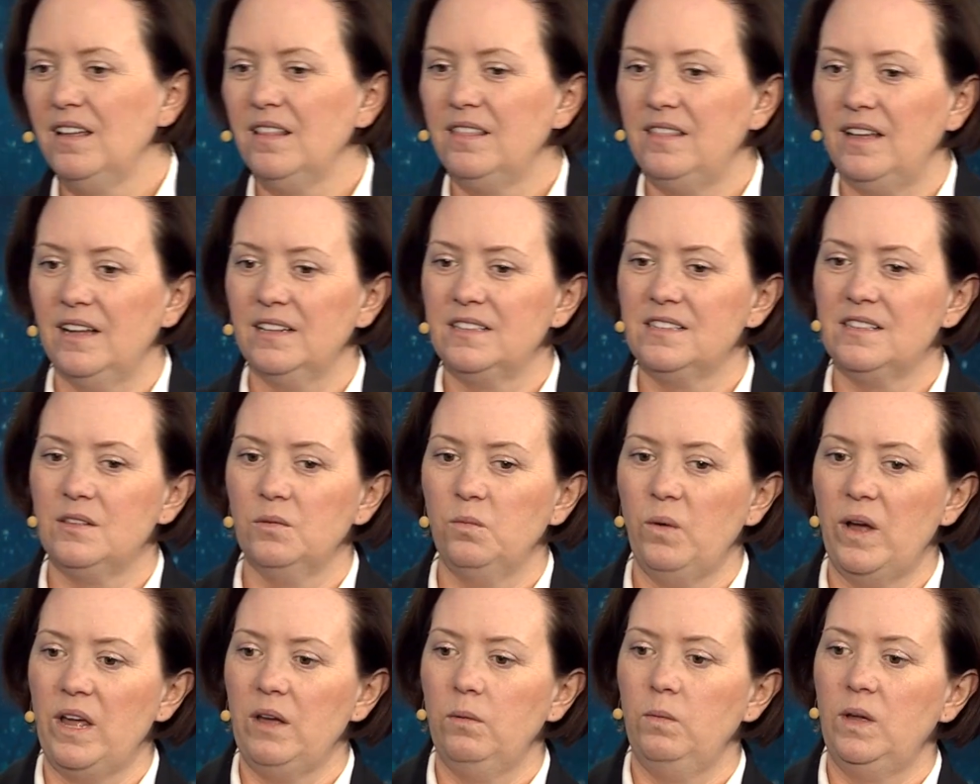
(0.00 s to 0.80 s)
That's
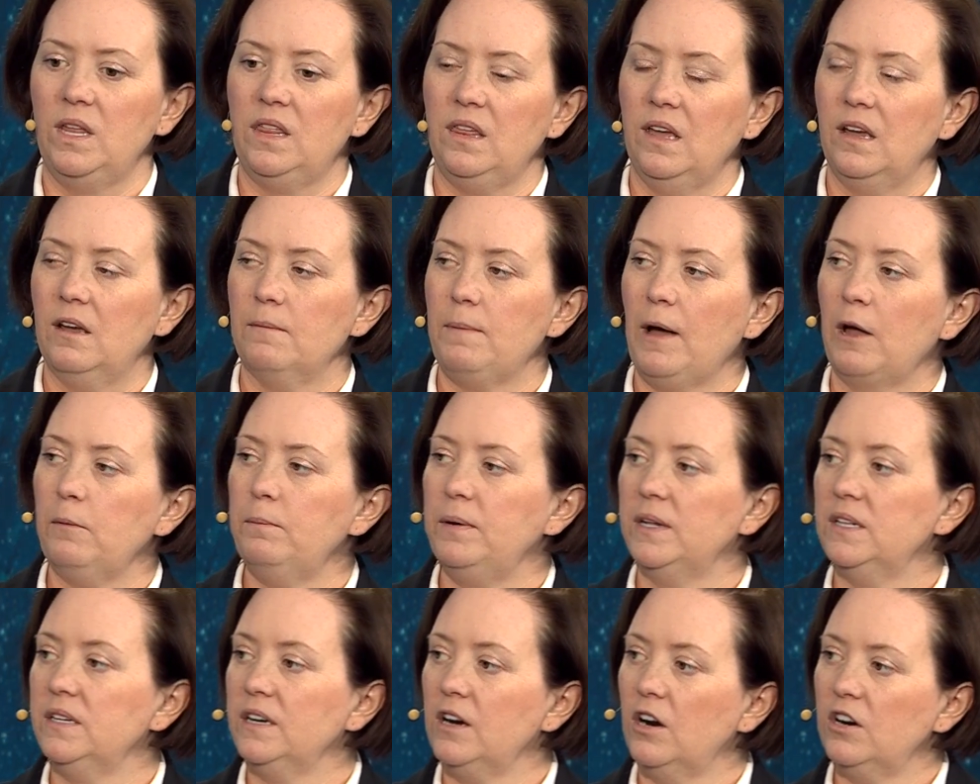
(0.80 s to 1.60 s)
the way we think about
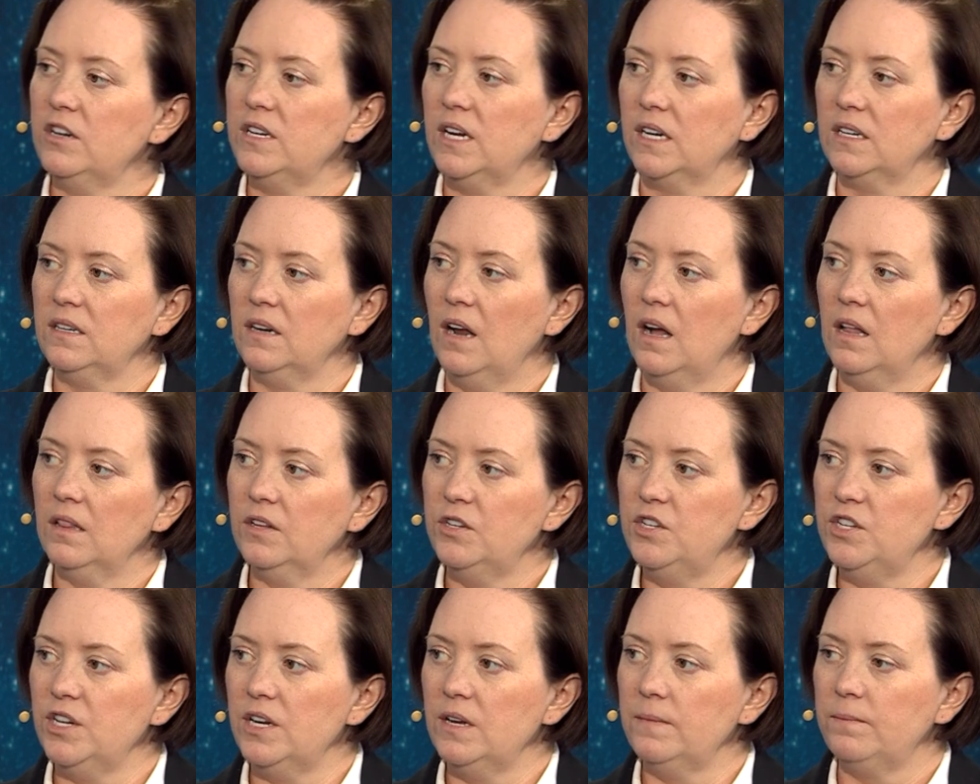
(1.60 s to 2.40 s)
building our
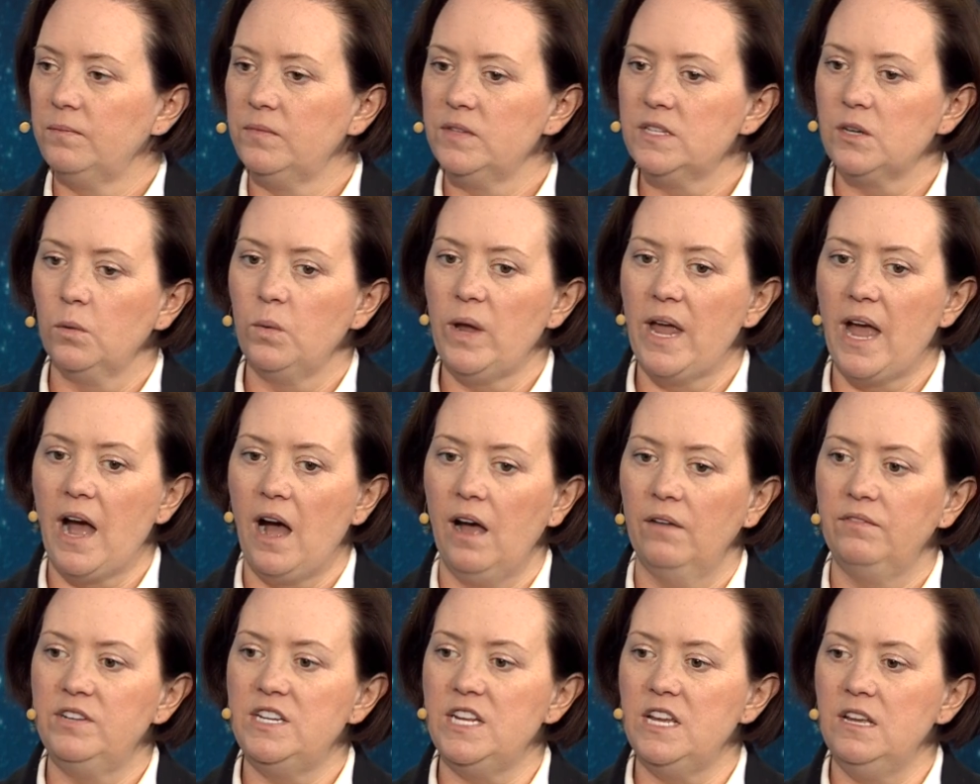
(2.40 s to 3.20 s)
technology. So we
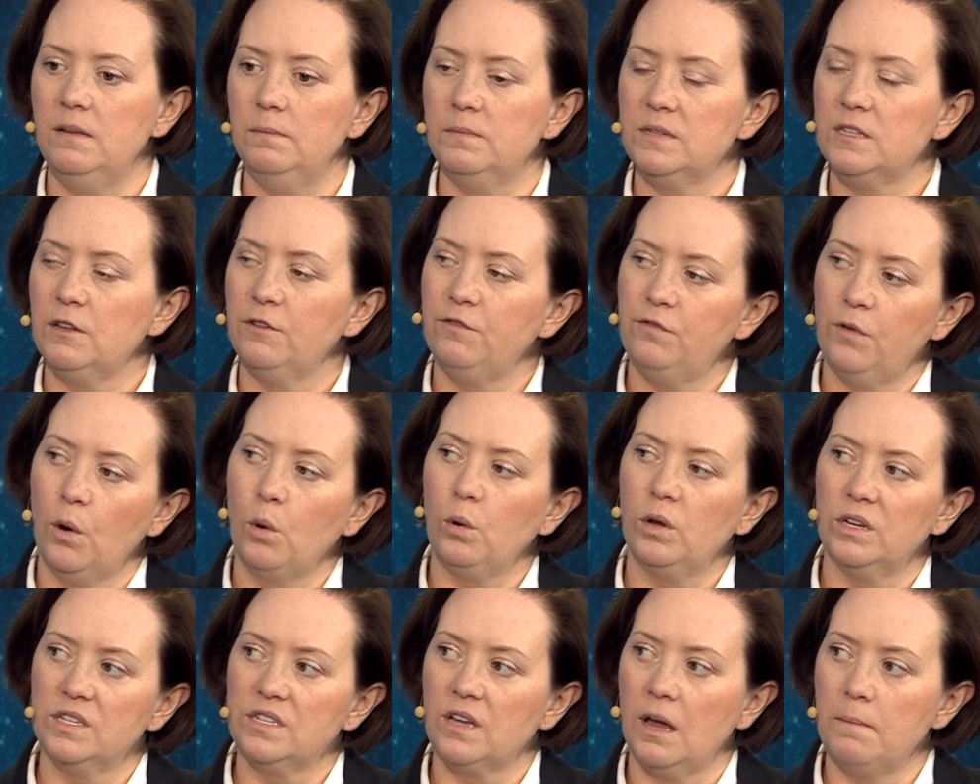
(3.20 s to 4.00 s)
have teams that
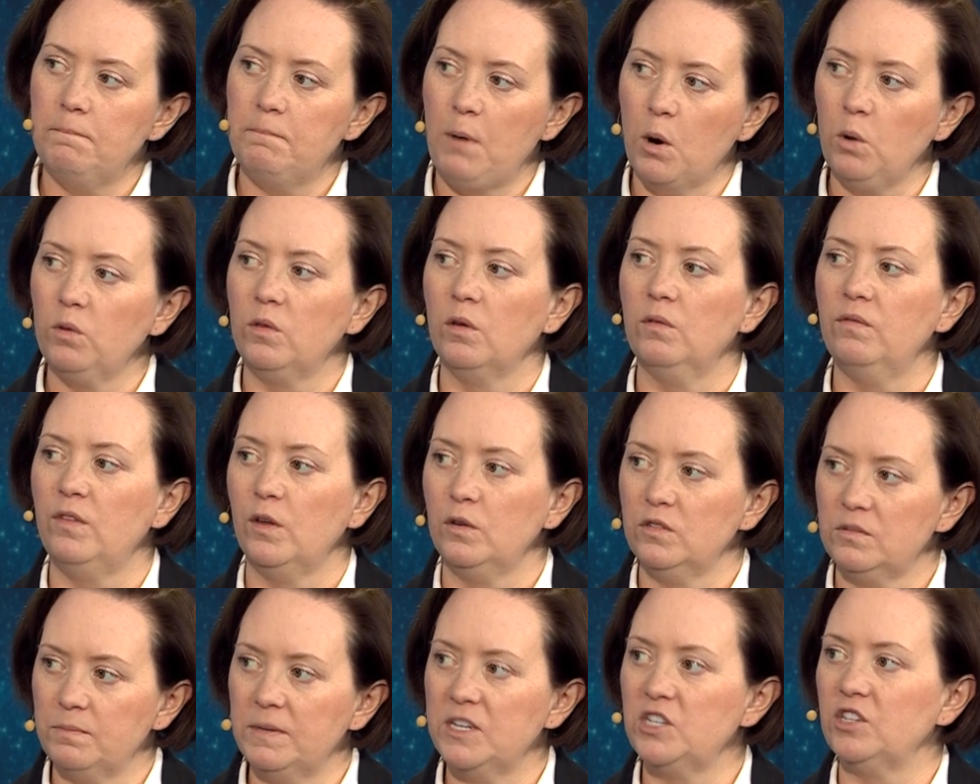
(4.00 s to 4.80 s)
focus on both of
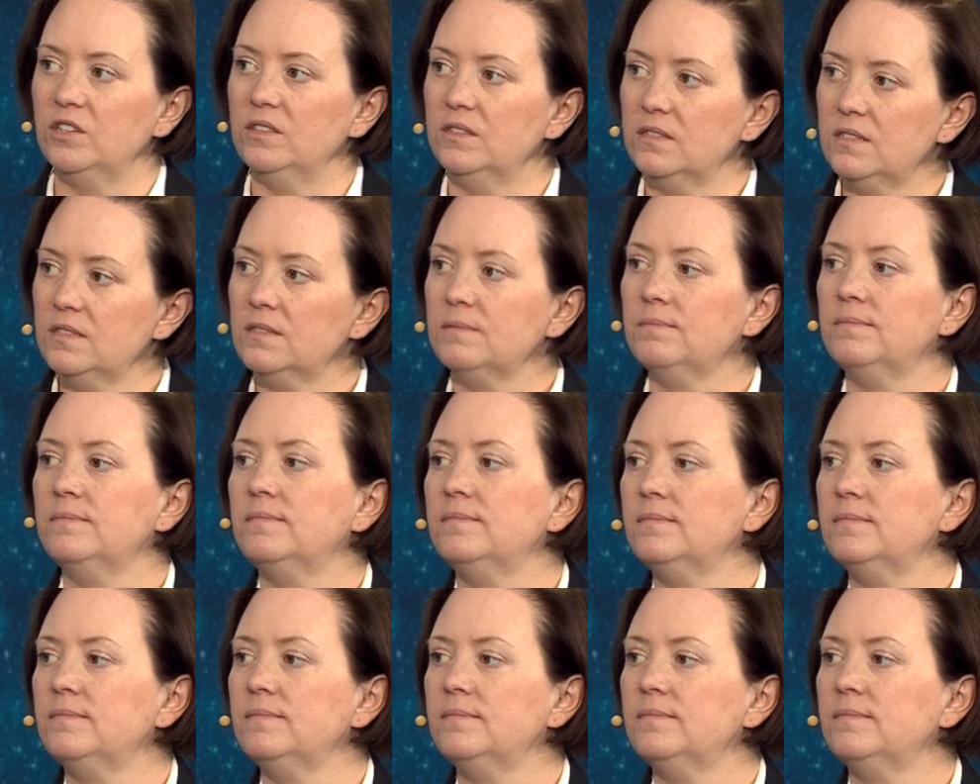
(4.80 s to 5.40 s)
those missions.